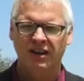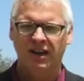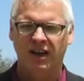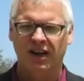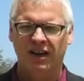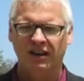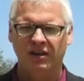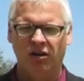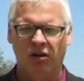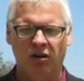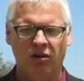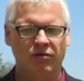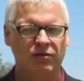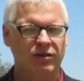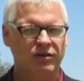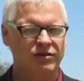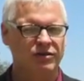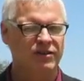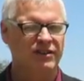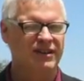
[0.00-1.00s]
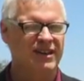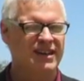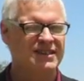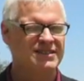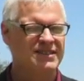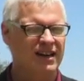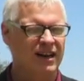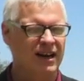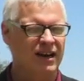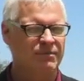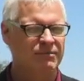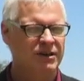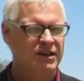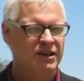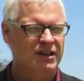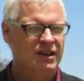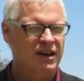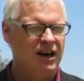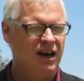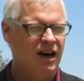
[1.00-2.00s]
at Culver during that time.
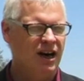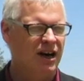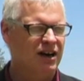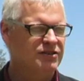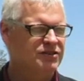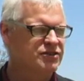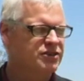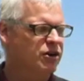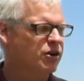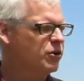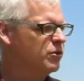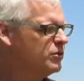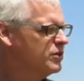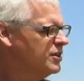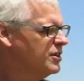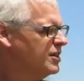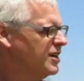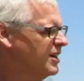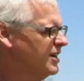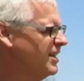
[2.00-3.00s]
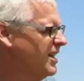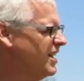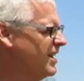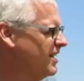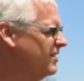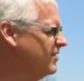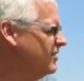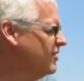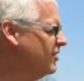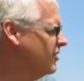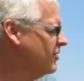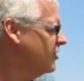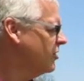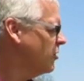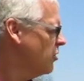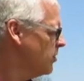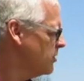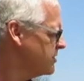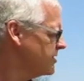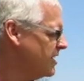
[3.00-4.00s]
So again, the
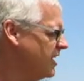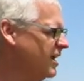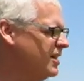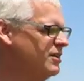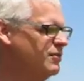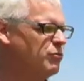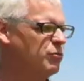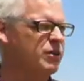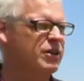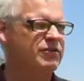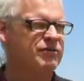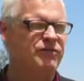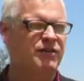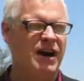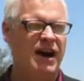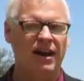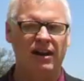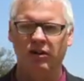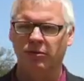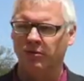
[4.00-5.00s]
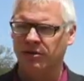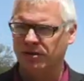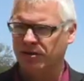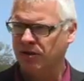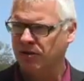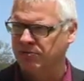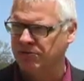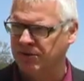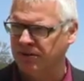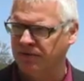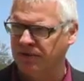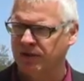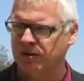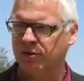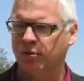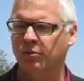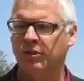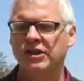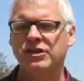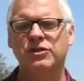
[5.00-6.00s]
course kind of went fallow in terms of its
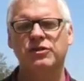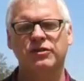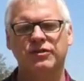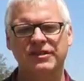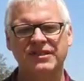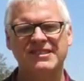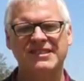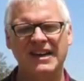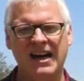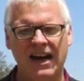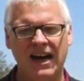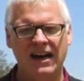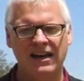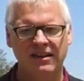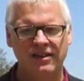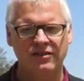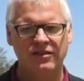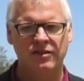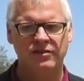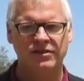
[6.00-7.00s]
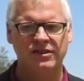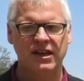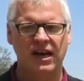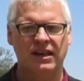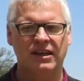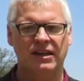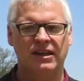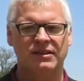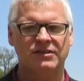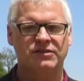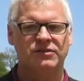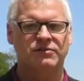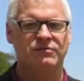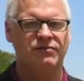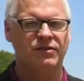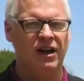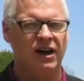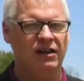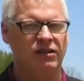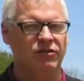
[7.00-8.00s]
original design in those decades to
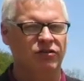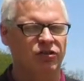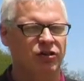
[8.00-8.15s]
follow.